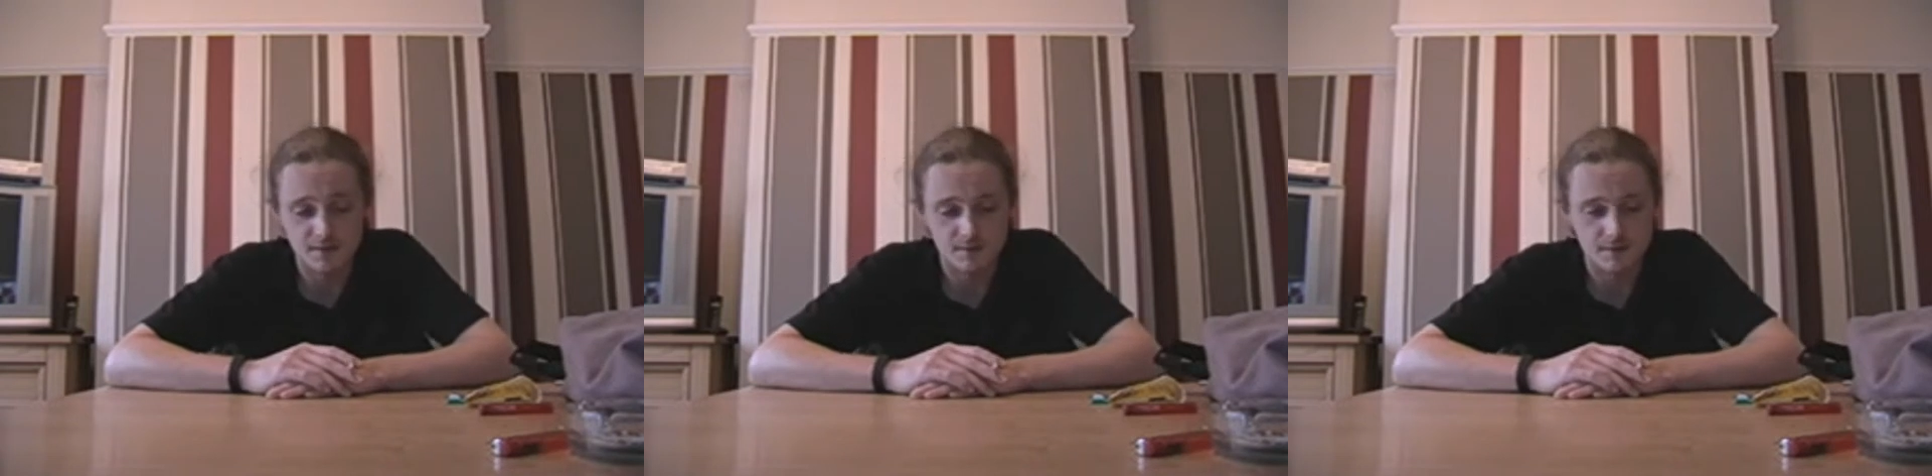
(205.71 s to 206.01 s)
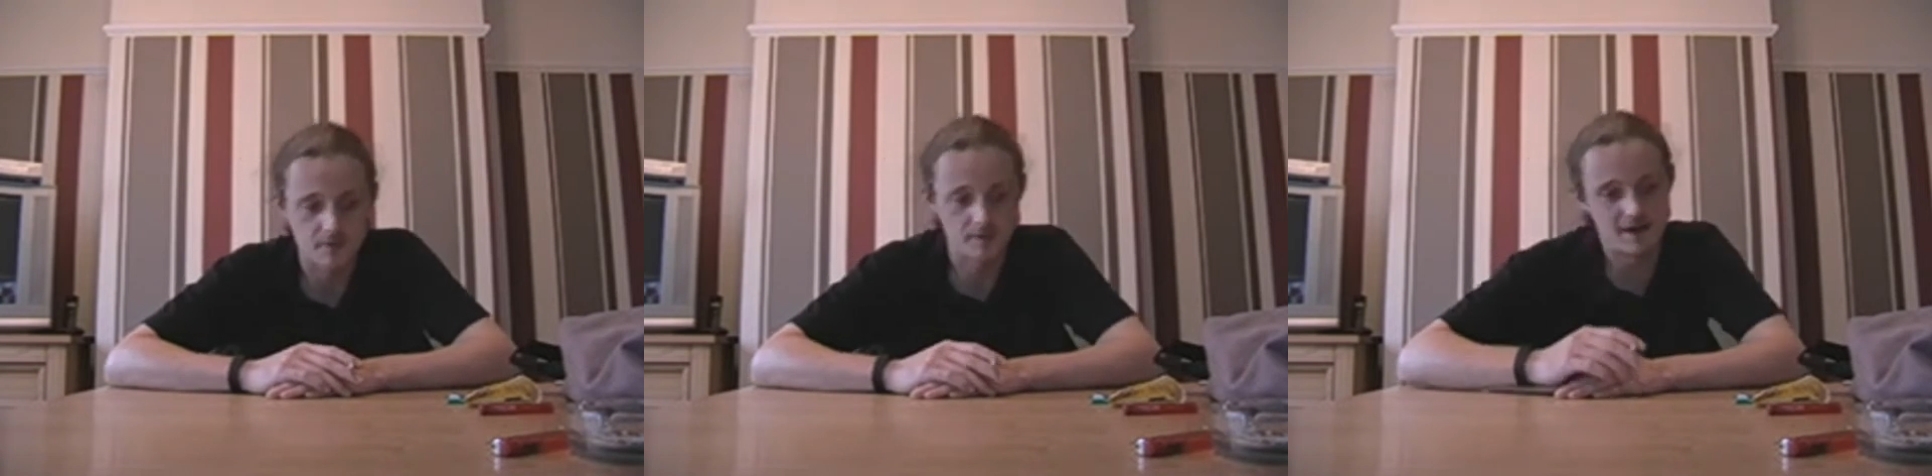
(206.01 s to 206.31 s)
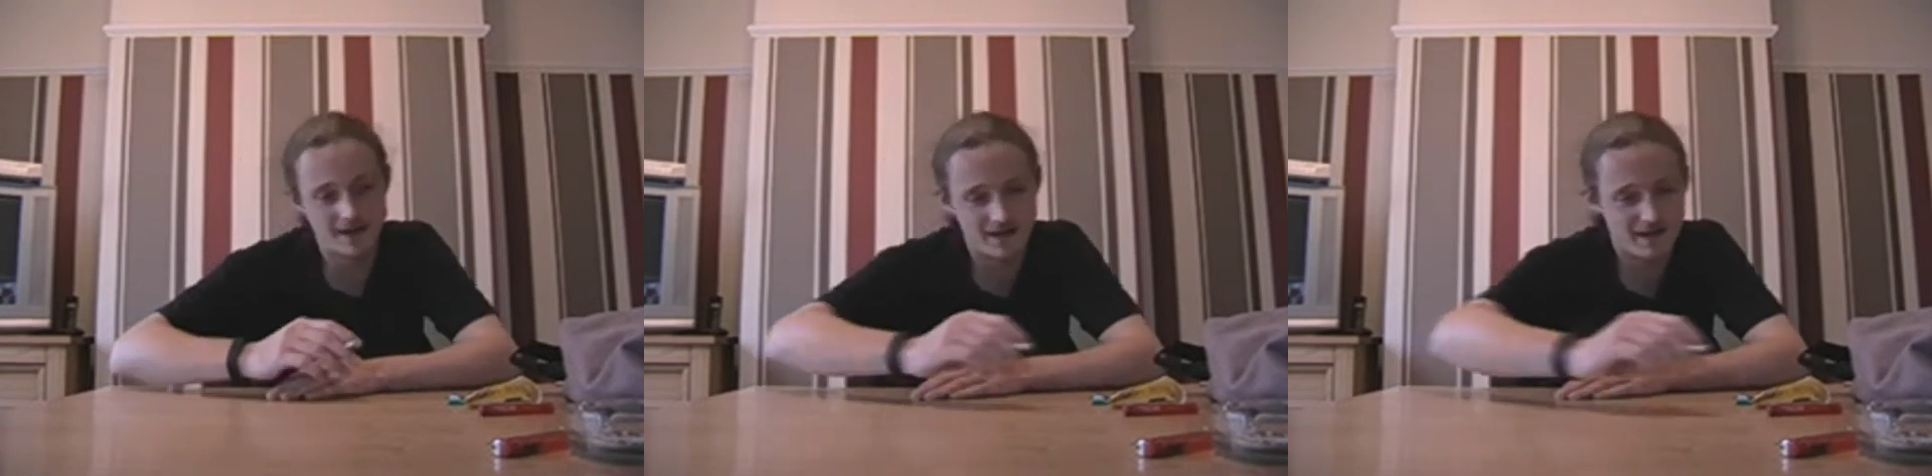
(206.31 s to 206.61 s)
to people,
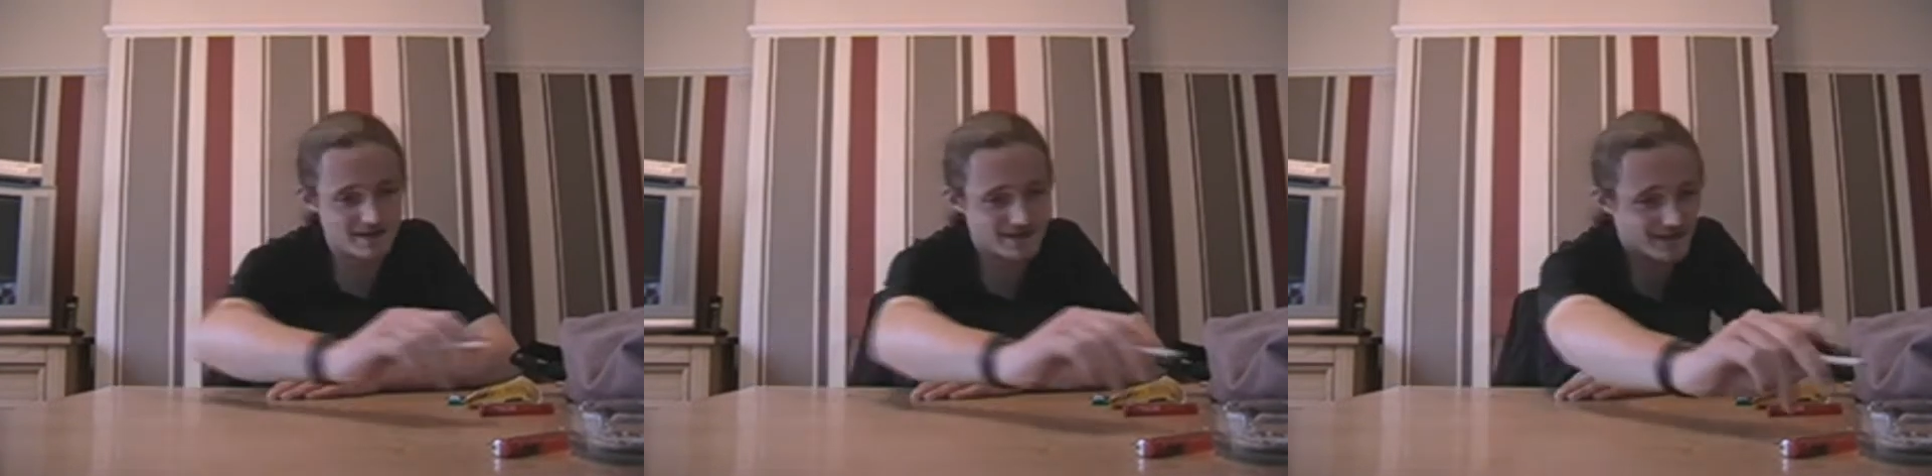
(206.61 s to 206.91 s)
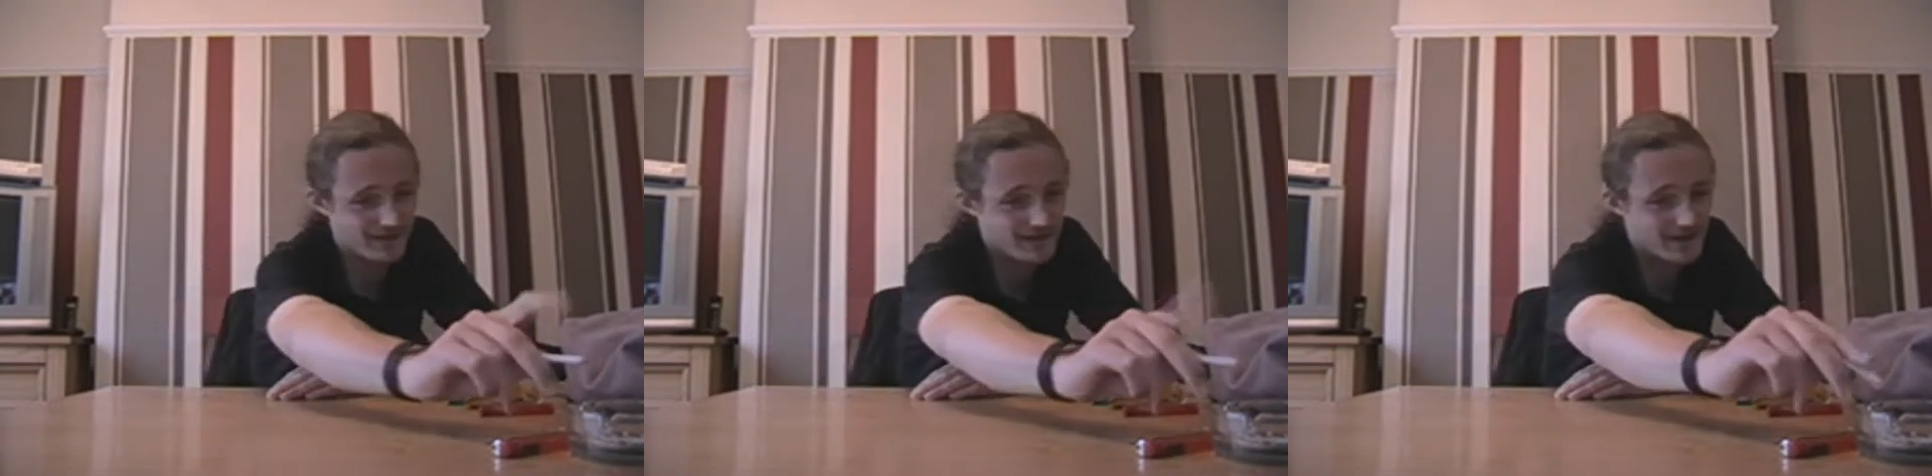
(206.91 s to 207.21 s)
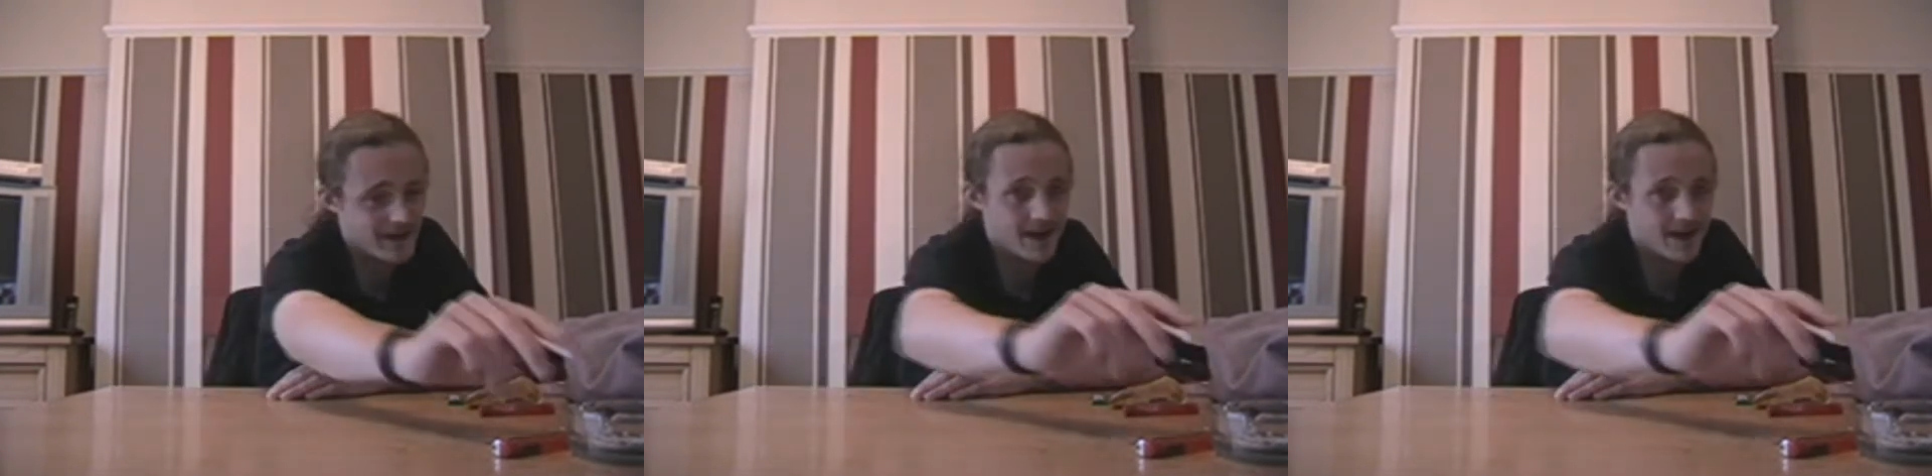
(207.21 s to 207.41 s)
really, so,